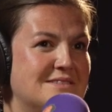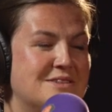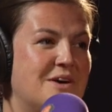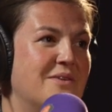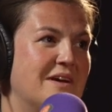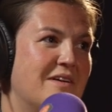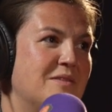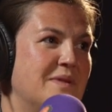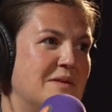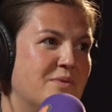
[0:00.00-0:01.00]
so
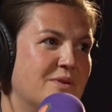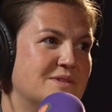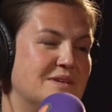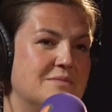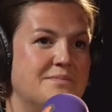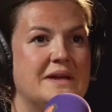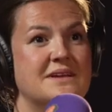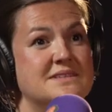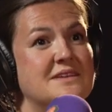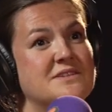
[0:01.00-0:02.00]
incredibly important
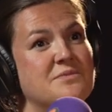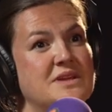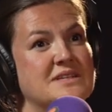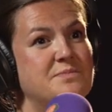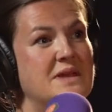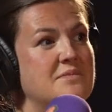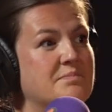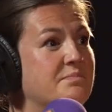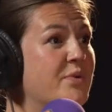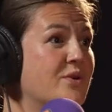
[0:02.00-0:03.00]
because if something's
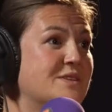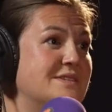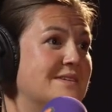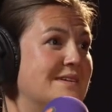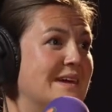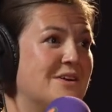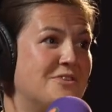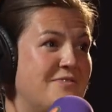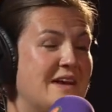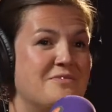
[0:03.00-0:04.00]
been bought in
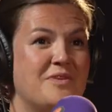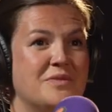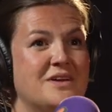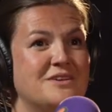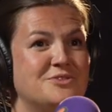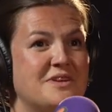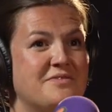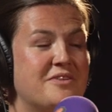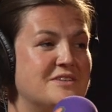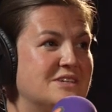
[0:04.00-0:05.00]
good faith from the country
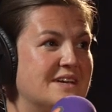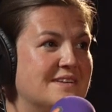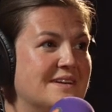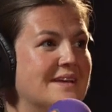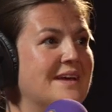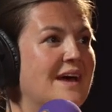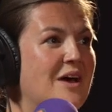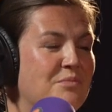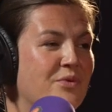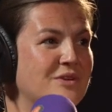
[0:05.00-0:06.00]
of origin
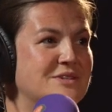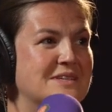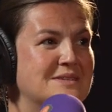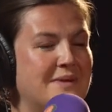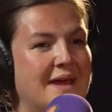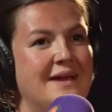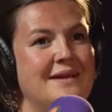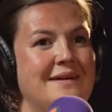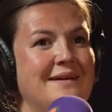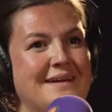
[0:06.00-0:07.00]
and brought to
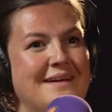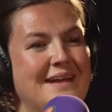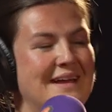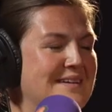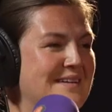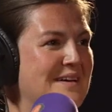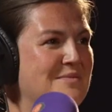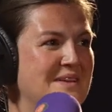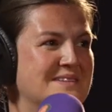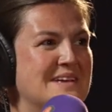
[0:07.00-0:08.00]
display in a
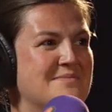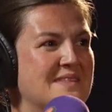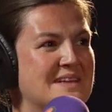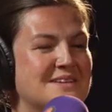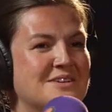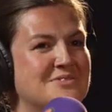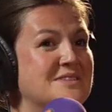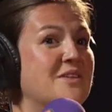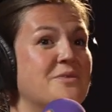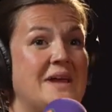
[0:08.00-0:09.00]
museum in this country
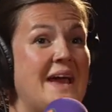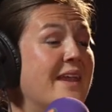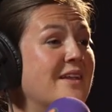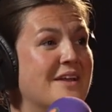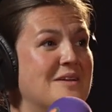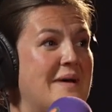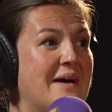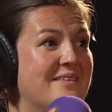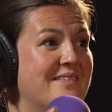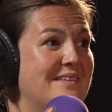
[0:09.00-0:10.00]
so that we can learn
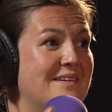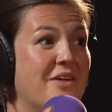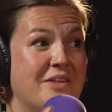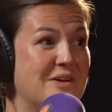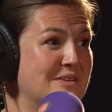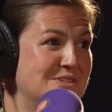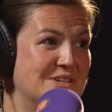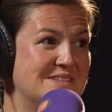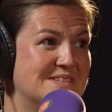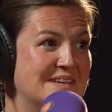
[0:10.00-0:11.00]
about other
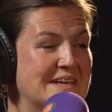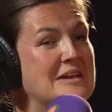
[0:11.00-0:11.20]
cultures,